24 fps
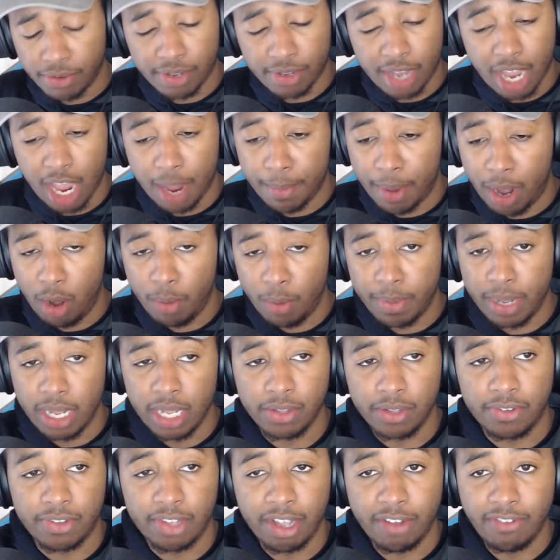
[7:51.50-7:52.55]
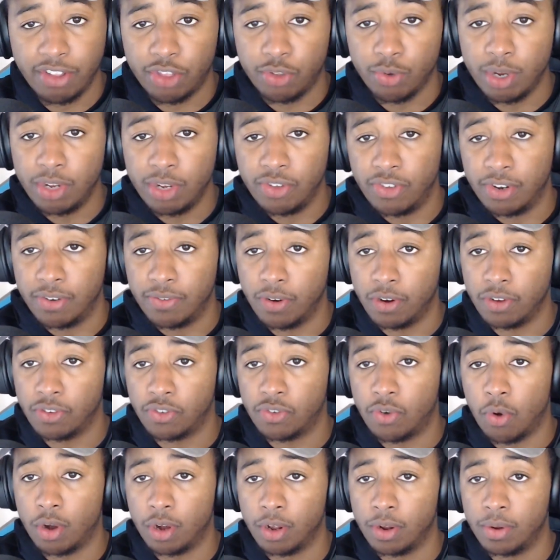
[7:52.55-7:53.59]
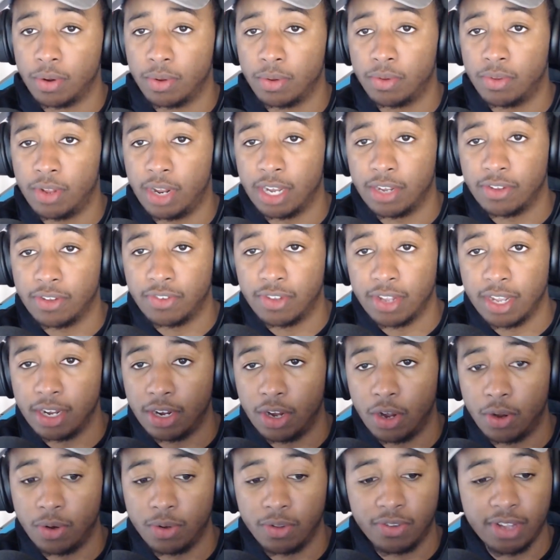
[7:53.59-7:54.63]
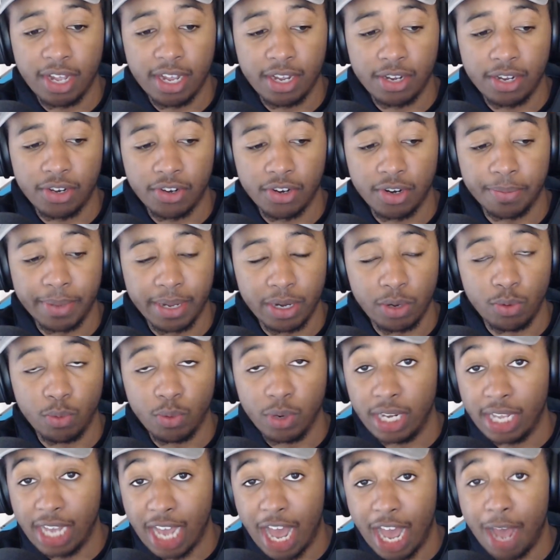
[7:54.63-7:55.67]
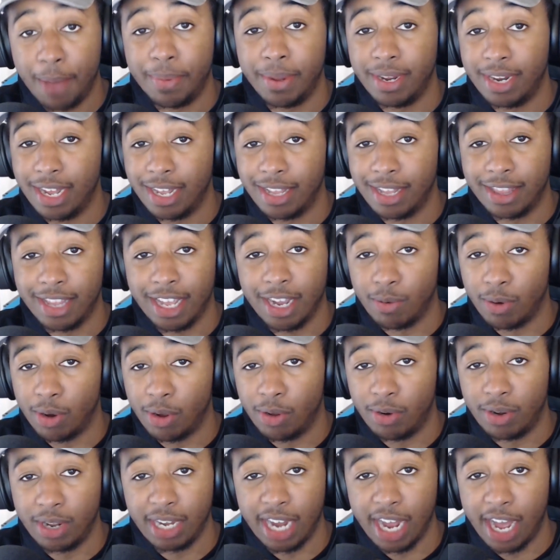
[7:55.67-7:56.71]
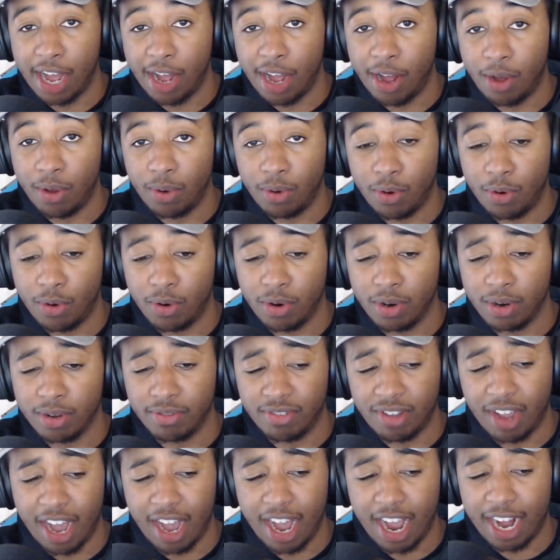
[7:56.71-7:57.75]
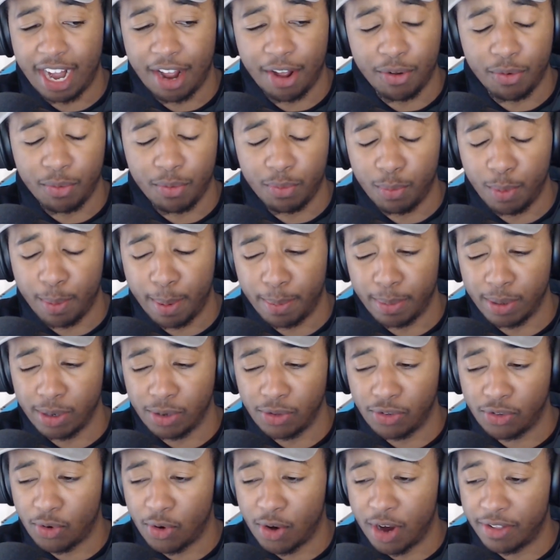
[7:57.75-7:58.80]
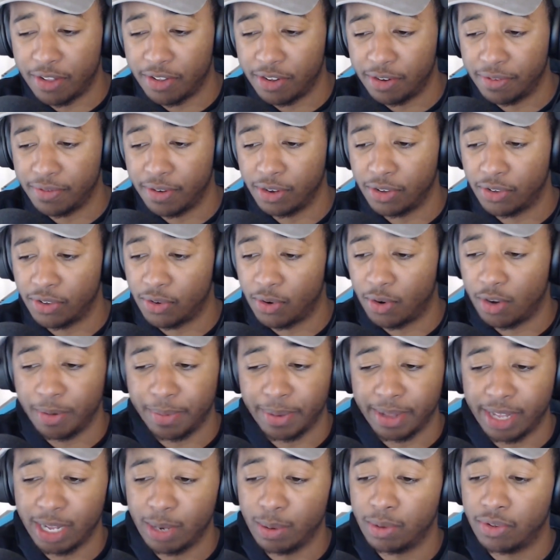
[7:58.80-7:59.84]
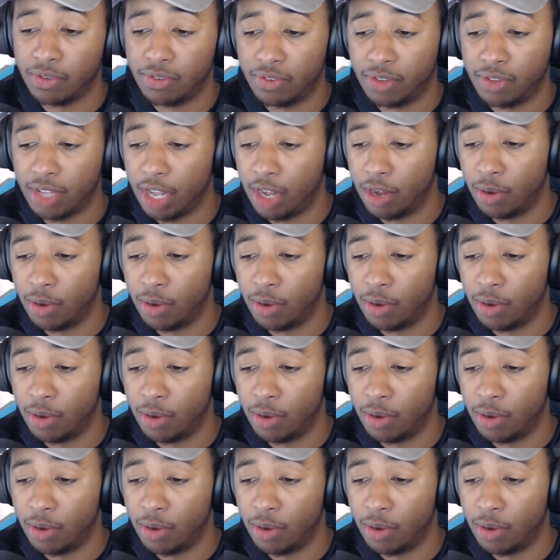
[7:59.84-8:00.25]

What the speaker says: came out, man, 7 threes in the first quarter. So like I said, Golden State should have been really happy that they were only down or tied. I don't remember the score after the first quarter, but they were still